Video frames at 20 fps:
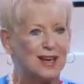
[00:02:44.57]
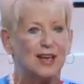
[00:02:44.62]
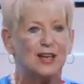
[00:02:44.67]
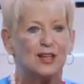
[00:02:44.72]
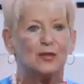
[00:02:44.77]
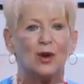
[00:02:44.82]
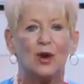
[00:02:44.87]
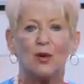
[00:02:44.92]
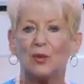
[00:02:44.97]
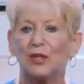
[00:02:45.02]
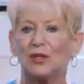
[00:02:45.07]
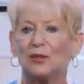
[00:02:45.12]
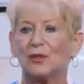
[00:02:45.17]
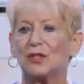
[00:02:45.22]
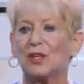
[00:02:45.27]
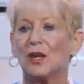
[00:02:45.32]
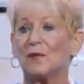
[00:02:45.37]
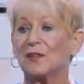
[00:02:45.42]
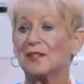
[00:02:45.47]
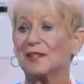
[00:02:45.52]
So I went to
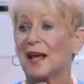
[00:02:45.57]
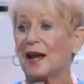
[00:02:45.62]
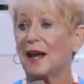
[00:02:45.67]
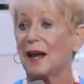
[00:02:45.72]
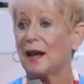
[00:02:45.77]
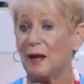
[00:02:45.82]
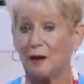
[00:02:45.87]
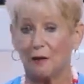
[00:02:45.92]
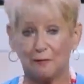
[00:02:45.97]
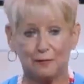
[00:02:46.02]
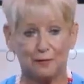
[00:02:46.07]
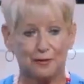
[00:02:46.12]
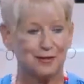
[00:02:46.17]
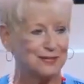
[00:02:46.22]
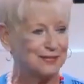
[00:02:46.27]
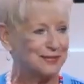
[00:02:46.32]
his office out of love.